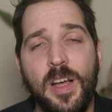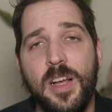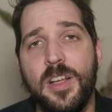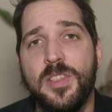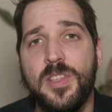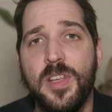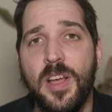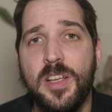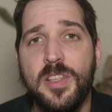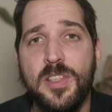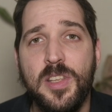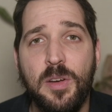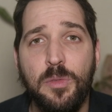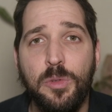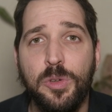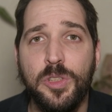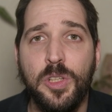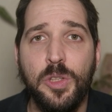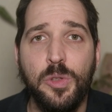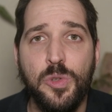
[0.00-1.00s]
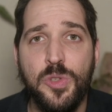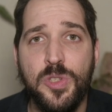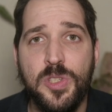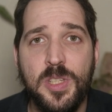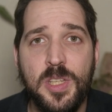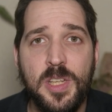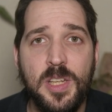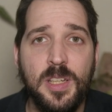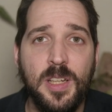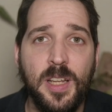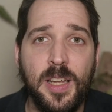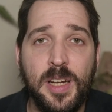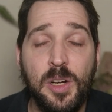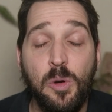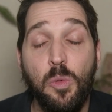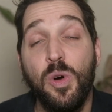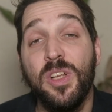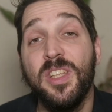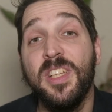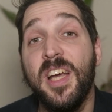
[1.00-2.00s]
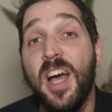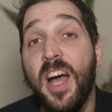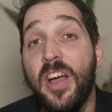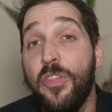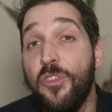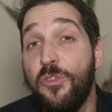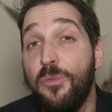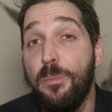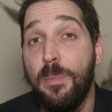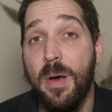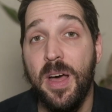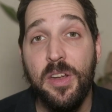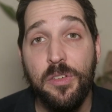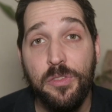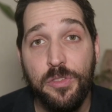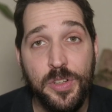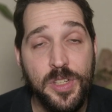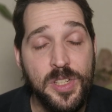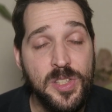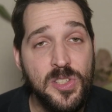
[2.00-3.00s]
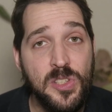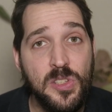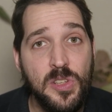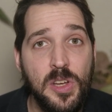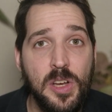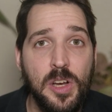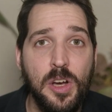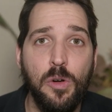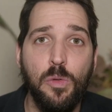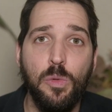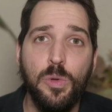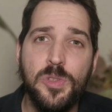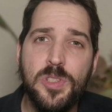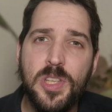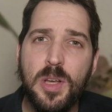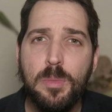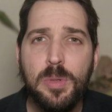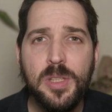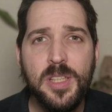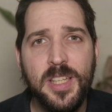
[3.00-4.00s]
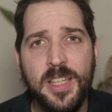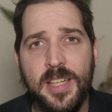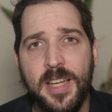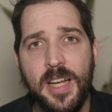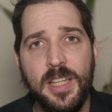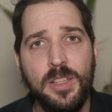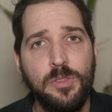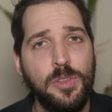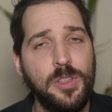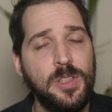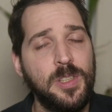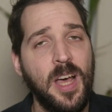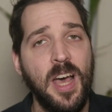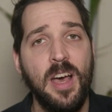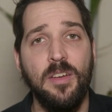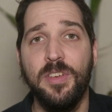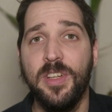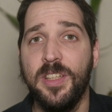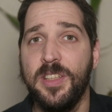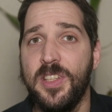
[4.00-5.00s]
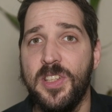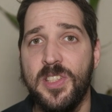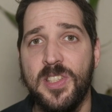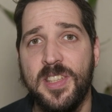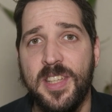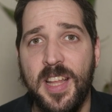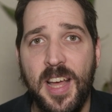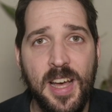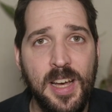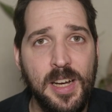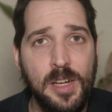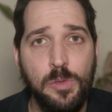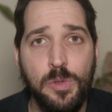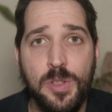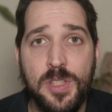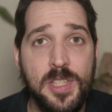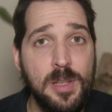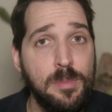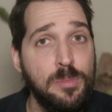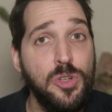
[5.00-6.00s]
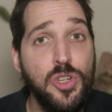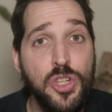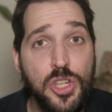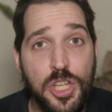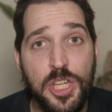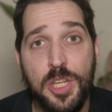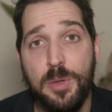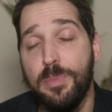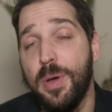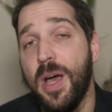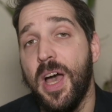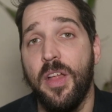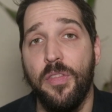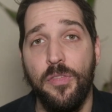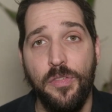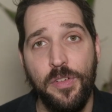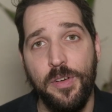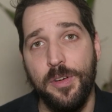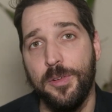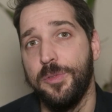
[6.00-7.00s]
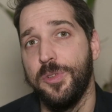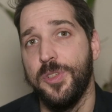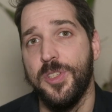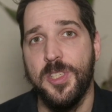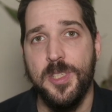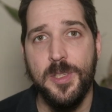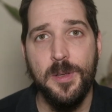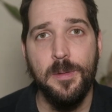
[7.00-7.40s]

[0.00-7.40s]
as I wanted to see like what kind of benefits will somebody get with having this DAC with some cheap headphones.